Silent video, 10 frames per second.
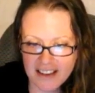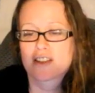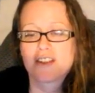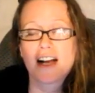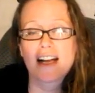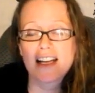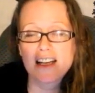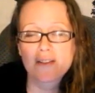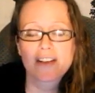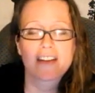
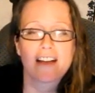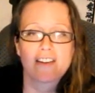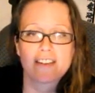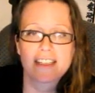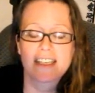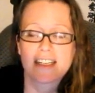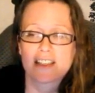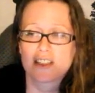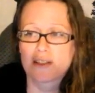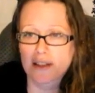Crying without getting
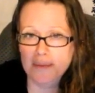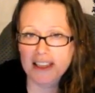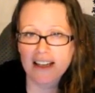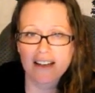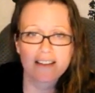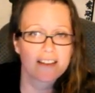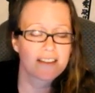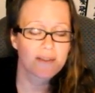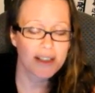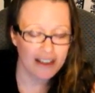too upset
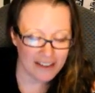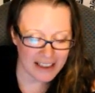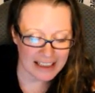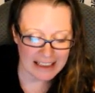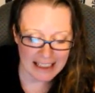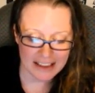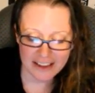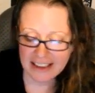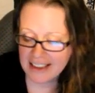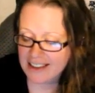or without getting
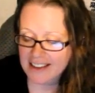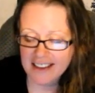angry